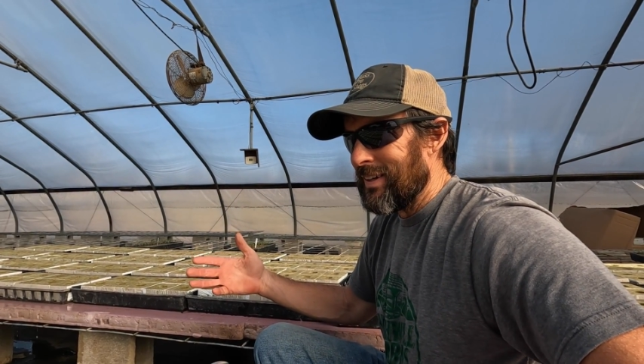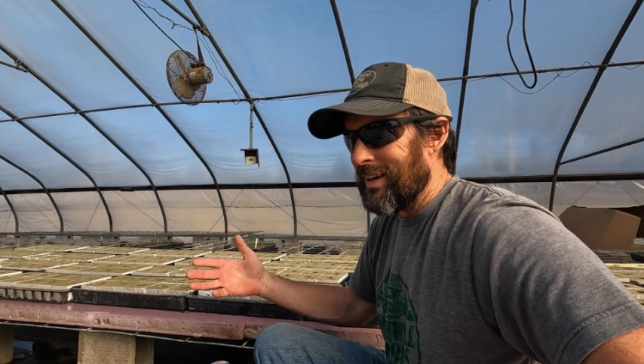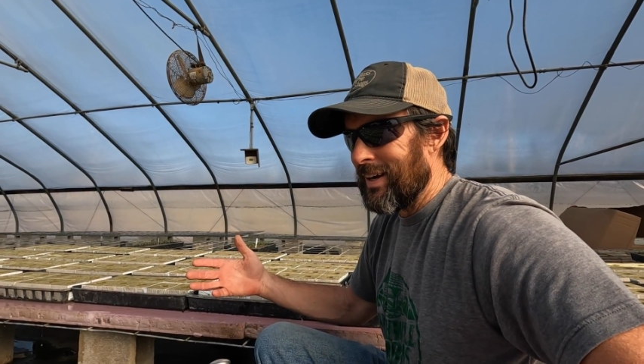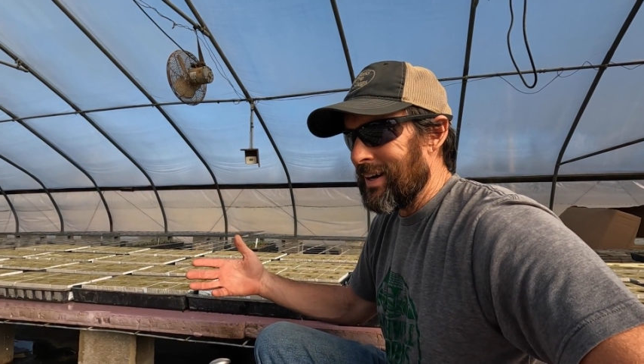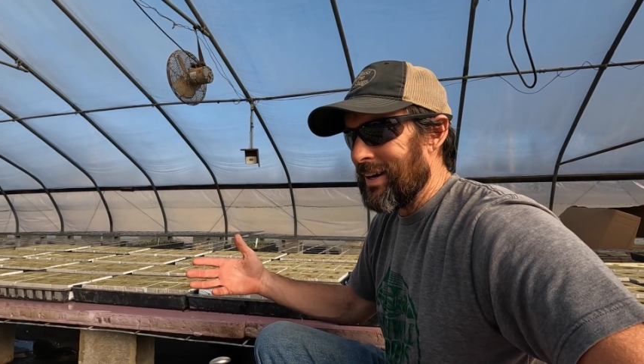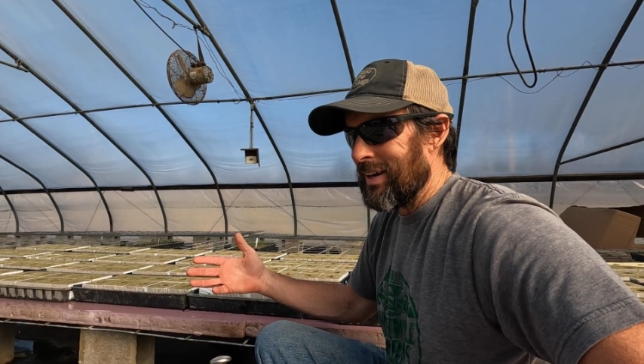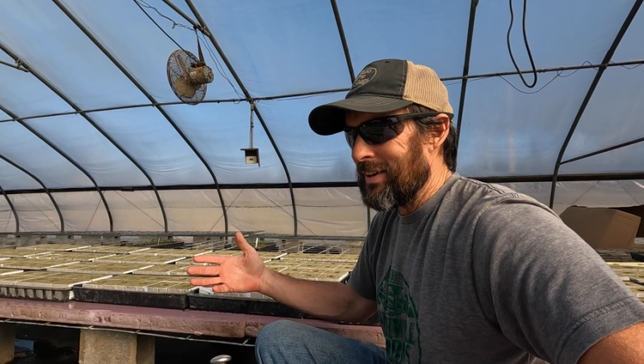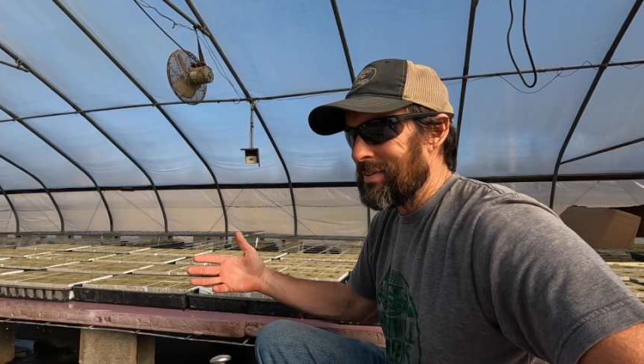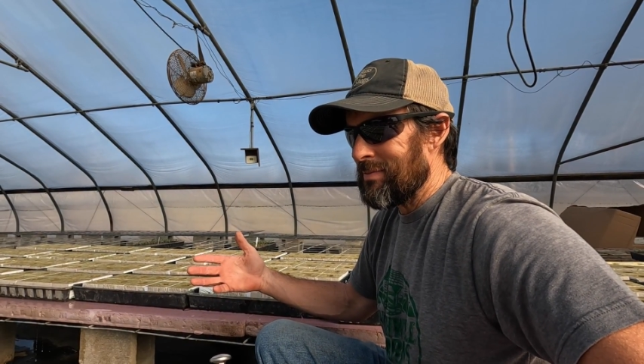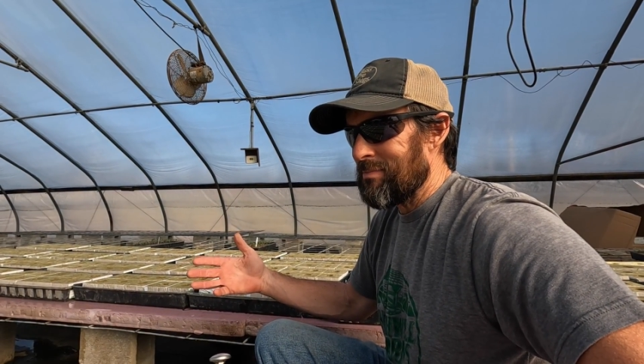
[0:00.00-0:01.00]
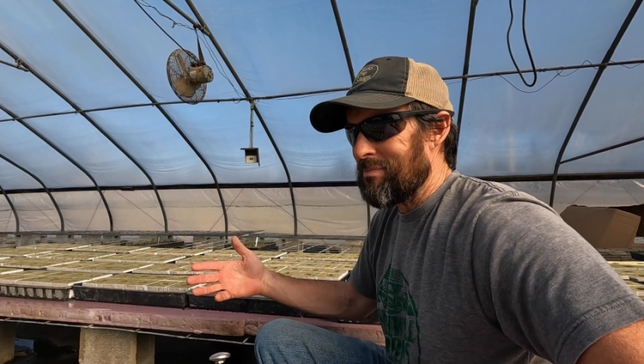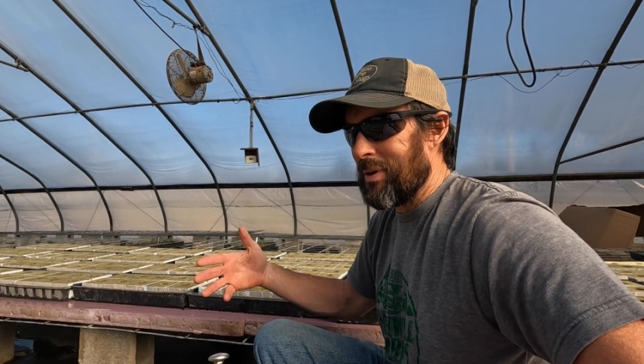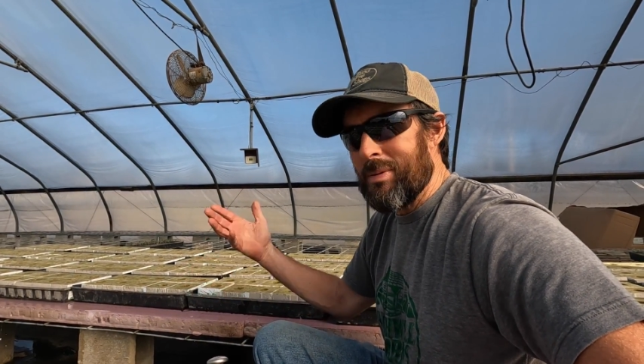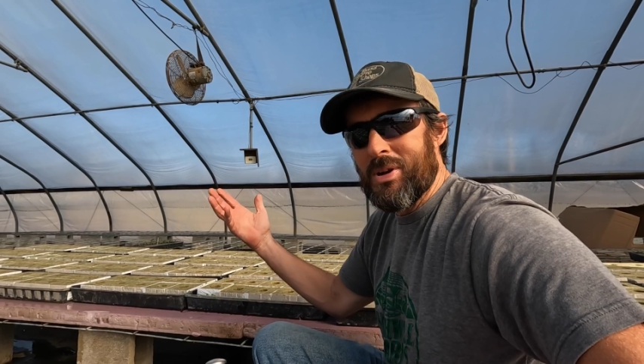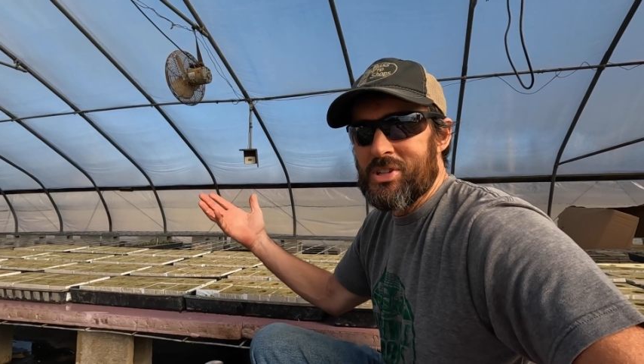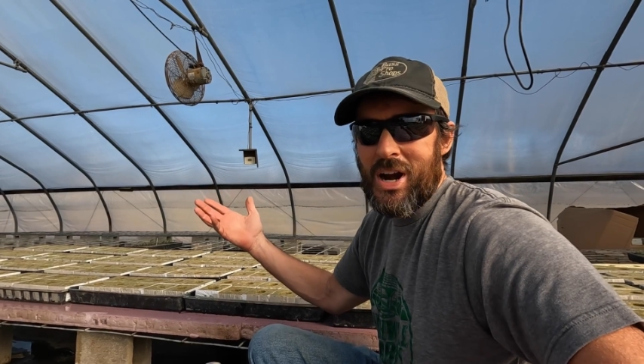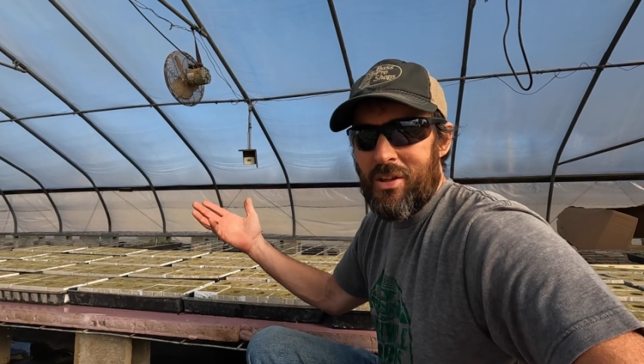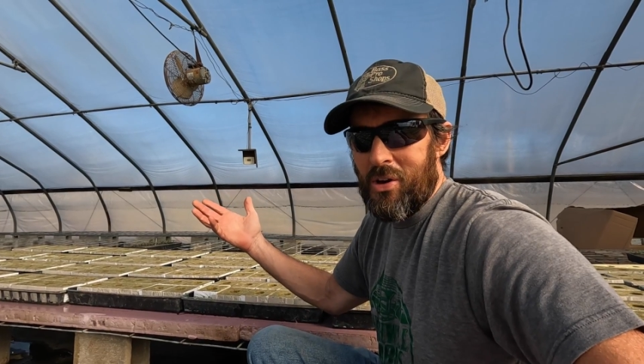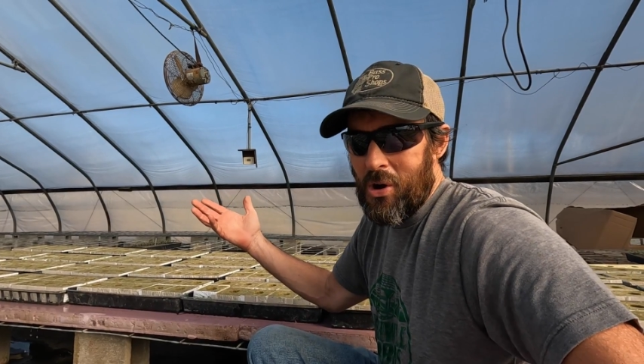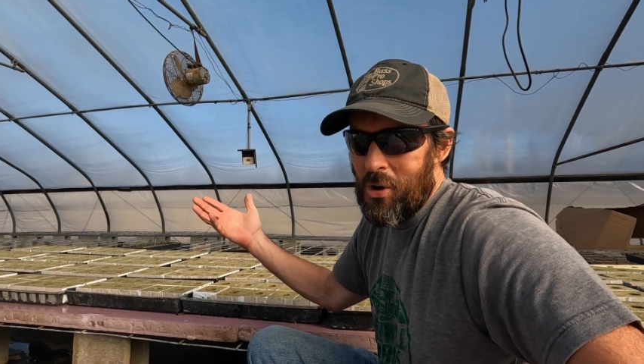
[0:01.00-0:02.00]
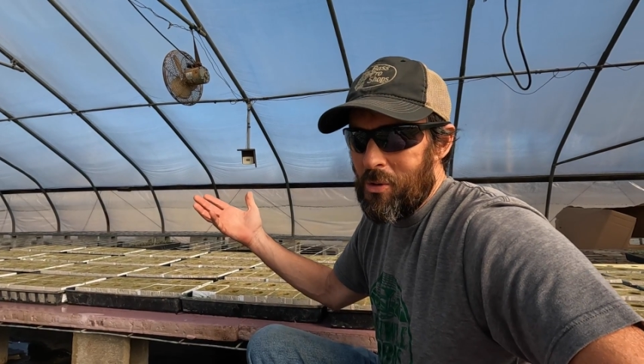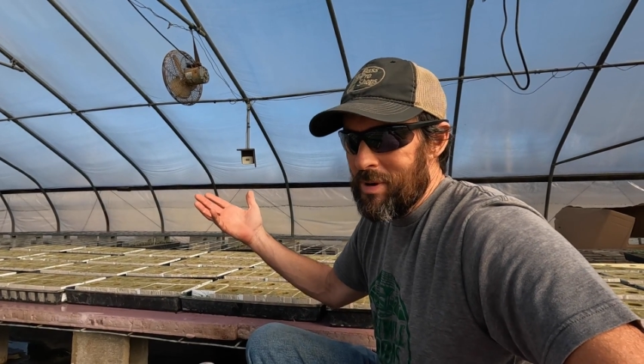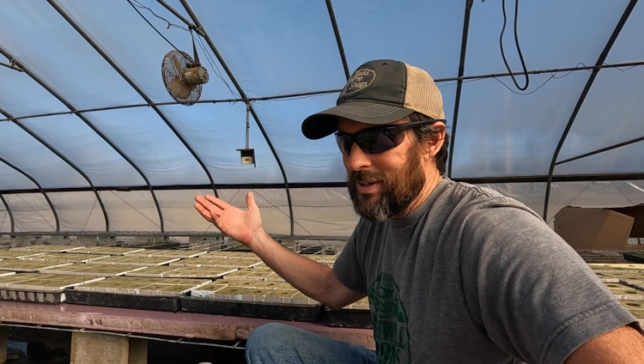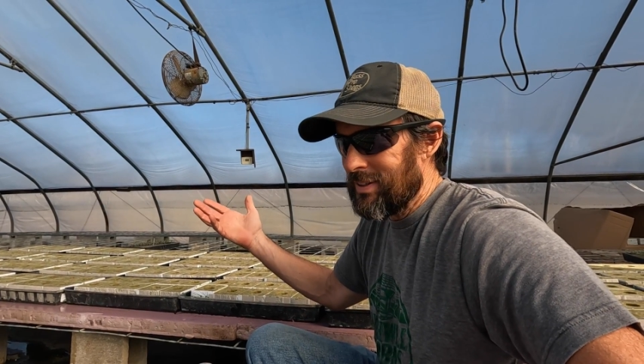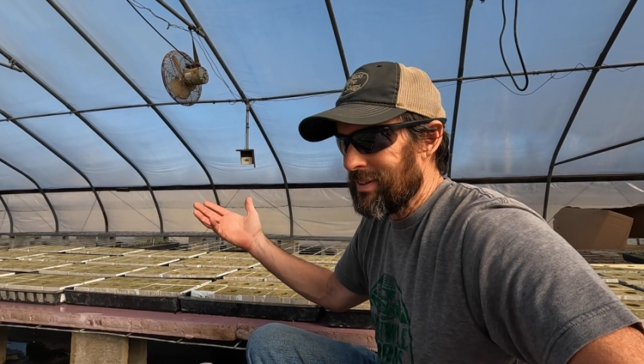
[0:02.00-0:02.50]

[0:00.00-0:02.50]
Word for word: and pretty much out of the home.